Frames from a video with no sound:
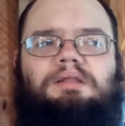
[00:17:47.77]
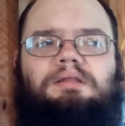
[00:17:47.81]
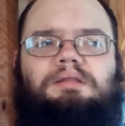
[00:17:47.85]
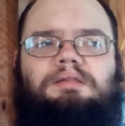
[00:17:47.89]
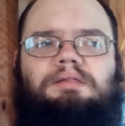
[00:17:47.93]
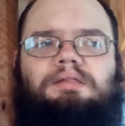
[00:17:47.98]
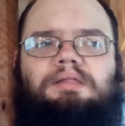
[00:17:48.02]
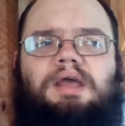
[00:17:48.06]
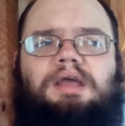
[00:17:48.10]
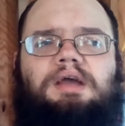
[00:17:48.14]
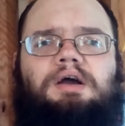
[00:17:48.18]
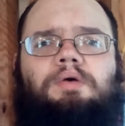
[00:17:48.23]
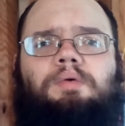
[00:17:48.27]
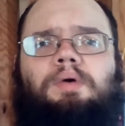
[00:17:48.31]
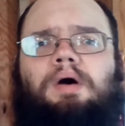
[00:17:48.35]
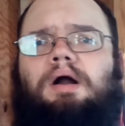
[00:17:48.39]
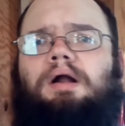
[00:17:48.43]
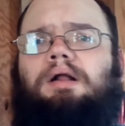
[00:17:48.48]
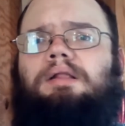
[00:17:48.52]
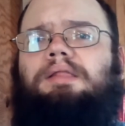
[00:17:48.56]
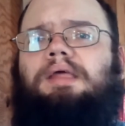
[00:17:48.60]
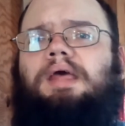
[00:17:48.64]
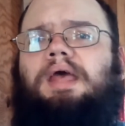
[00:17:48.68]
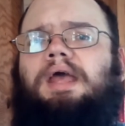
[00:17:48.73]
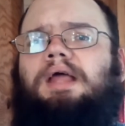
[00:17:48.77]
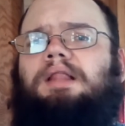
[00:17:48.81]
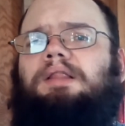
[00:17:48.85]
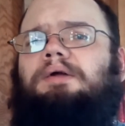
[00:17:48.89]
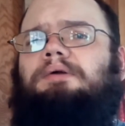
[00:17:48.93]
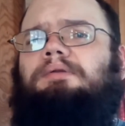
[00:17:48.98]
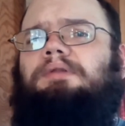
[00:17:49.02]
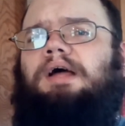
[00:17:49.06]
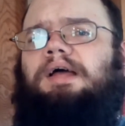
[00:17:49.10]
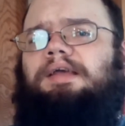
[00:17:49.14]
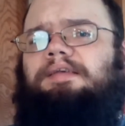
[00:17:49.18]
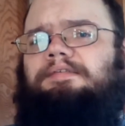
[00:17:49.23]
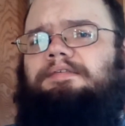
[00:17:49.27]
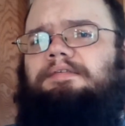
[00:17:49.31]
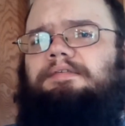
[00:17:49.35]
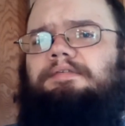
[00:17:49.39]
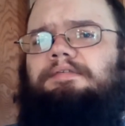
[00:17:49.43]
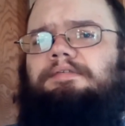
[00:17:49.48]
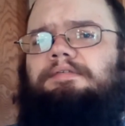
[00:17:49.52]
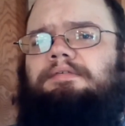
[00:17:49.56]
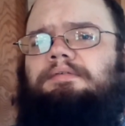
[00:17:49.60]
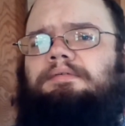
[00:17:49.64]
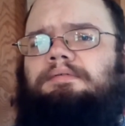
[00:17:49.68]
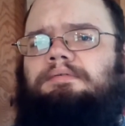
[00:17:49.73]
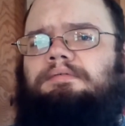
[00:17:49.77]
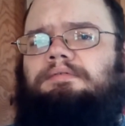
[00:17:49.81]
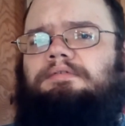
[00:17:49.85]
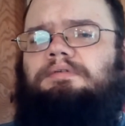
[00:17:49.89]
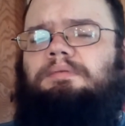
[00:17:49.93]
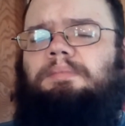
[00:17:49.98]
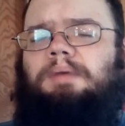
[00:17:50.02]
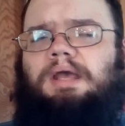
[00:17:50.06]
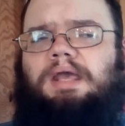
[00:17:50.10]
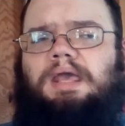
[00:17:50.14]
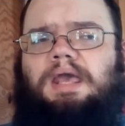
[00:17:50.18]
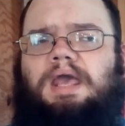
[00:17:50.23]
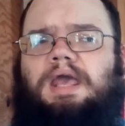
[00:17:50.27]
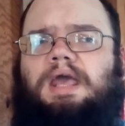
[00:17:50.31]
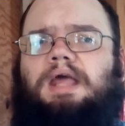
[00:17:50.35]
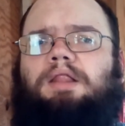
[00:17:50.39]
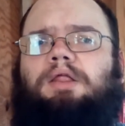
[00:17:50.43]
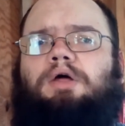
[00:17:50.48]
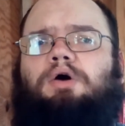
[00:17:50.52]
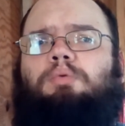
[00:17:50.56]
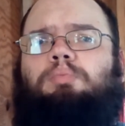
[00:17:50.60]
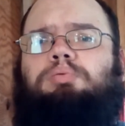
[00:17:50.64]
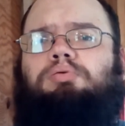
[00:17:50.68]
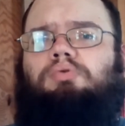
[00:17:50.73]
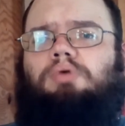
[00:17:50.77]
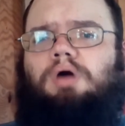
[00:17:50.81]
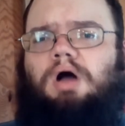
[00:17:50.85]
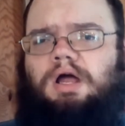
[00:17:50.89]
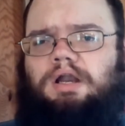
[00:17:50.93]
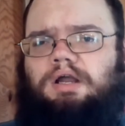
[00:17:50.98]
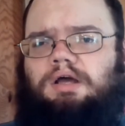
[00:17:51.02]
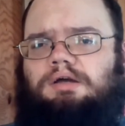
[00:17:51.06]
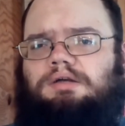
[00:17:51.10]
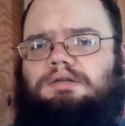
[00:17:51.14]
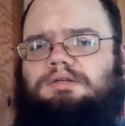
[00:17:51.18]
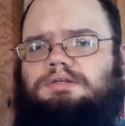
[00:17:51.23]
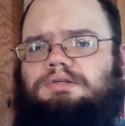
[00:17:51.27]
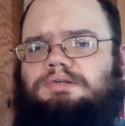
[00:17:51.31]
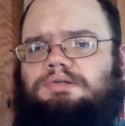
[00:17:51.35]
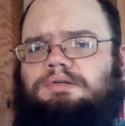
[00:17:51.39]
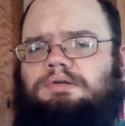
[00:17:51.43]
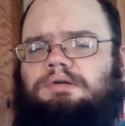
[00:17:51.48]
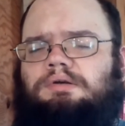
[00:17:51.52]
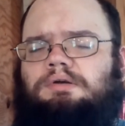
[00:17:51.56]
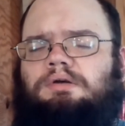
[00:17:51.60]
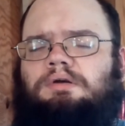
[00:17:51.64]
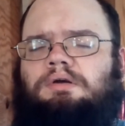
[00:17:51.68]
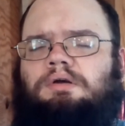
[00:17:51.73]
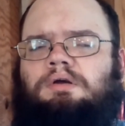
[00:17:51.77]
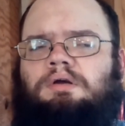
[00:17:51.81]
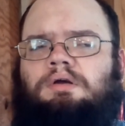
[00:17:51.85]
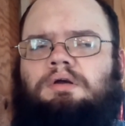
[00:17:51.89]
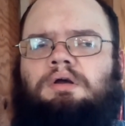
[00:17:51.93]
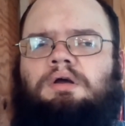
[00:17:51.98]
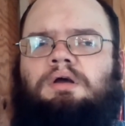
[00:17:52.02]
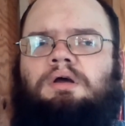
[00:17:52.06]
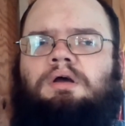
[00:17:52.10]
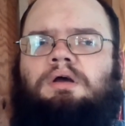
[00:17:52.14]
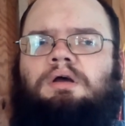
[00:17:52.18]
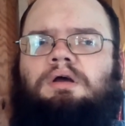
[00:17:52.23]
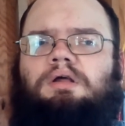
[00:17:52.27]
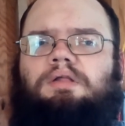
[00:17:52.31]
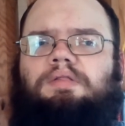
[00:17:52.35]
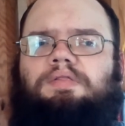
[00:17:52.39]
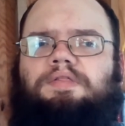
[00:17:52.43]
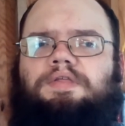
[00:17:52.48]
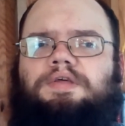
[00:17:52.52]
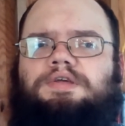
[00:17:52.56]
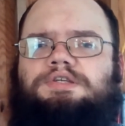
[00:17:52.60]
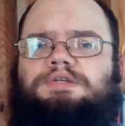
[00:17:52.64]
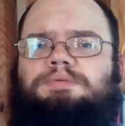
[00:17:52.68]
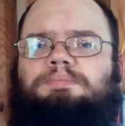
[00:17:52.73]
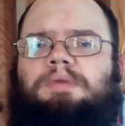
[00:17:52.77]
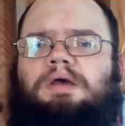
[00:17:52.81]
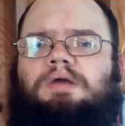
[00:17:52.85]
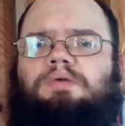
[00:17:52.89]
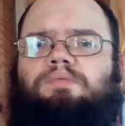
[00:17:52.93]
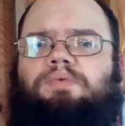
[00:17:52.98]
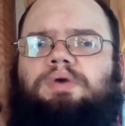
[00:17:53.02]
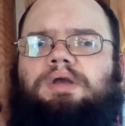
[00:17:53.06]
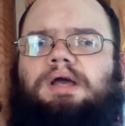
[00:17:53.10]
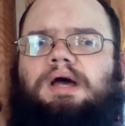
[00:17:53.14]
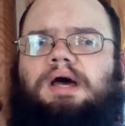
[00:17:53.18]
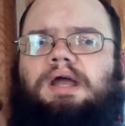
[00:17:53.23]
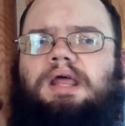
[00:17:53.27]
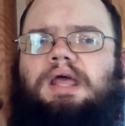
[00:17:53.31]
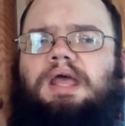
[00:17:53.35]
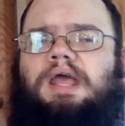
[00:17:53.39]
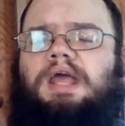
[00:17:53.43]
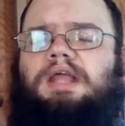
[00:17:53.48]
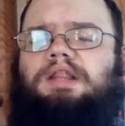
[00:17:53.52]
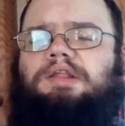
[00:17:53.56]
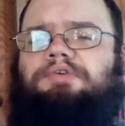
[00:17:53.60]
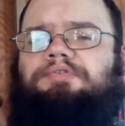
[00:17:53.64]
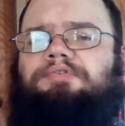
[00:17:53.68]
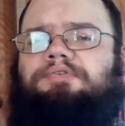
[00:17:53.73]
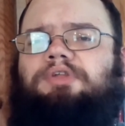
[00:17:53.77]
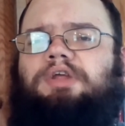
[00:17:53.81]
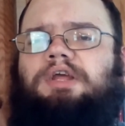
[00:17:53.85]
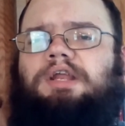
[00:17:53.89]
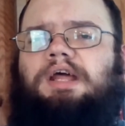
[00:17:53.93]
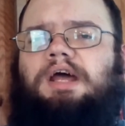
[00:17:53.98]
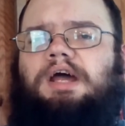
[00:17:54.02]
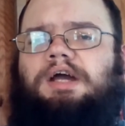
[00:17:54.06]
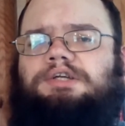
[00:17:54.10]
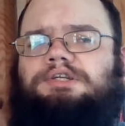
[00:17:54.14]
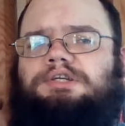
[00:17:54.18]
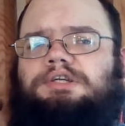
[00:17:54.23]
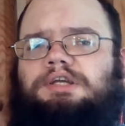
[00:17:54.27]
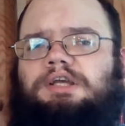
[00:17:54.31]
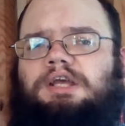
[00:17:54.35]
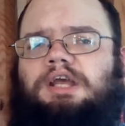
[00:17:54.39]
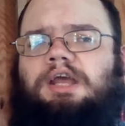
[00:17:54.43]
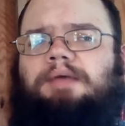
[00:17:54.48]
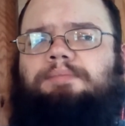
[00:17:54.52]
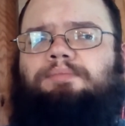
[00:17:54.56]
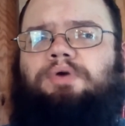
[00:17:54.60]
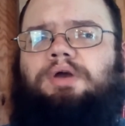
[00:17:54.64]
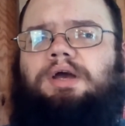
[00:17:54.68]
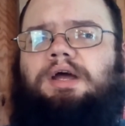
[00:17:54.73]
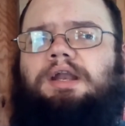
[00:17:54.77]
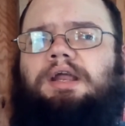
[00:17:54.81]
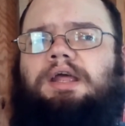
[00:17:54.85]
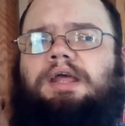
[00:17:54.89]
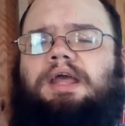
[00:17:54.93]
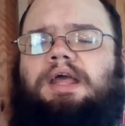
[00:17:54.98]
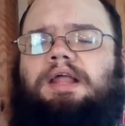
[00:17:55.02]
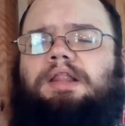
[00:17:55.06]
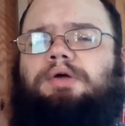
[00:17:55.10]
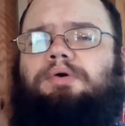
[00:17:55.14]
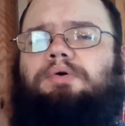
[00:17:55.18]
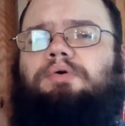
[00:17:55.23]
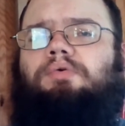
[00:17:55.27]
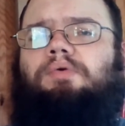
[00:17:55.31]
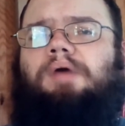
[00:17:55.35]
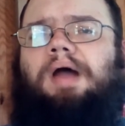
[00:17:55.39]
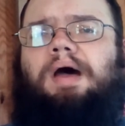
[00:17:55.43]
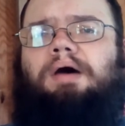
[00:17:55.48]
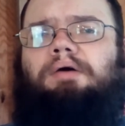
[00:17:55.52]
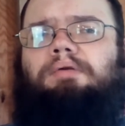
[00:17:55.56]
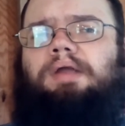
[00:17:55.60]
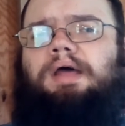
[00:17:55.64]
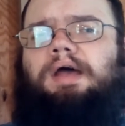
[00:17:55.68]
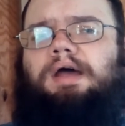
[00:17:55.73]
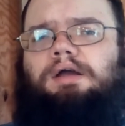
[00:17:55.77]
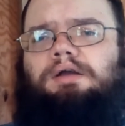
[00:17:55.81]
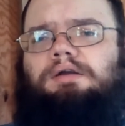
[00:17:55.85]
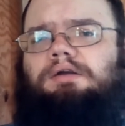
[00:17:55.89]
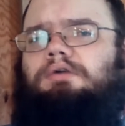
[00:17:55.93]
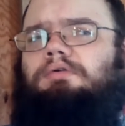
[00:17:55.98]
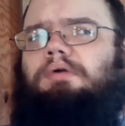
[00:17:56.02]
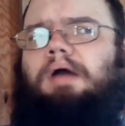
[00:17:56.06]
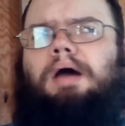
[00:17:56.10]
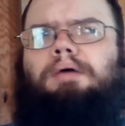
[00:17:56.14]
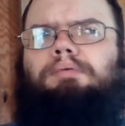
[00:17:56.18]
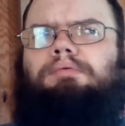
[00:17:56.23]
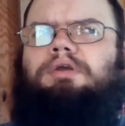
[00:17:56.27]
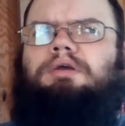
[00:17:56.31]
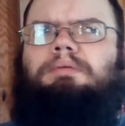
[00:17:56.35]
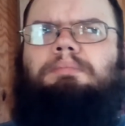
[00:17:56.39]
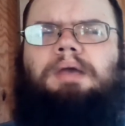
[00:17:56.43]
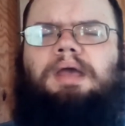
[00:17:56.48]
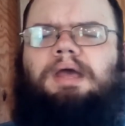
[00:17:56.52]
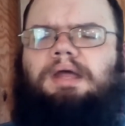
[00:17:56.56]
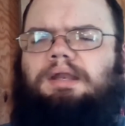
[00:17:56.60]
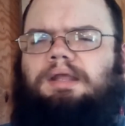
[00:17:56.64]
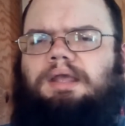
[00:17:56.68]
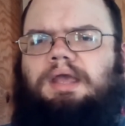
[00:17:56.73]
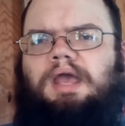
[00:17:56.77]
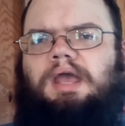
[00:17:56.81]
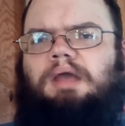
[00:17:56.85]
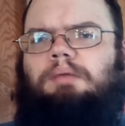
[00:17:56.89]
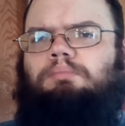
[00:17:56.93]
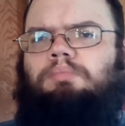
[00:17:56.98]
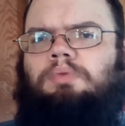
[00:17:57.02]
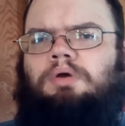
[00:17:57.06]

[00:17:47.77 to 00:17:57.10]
They acquired the Halo license to make Halo products. This meant we got a Halo fleet action game, we got a Halo ground command game.